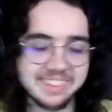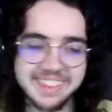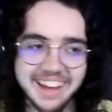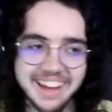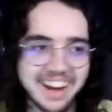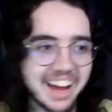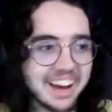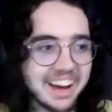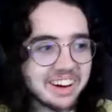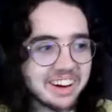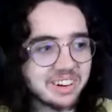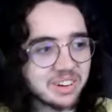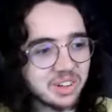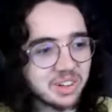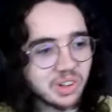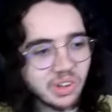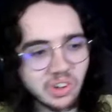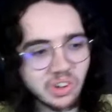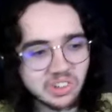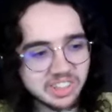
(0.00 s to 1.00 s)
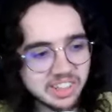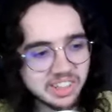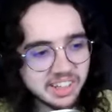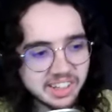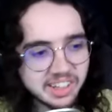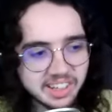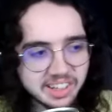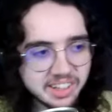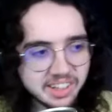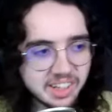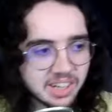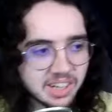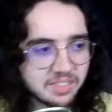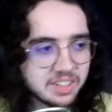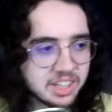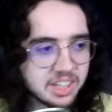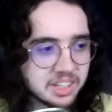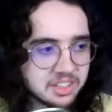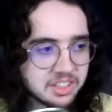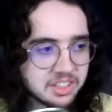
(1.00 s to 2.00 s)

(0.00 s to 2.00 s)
that Iron Claw didn't get a nomination.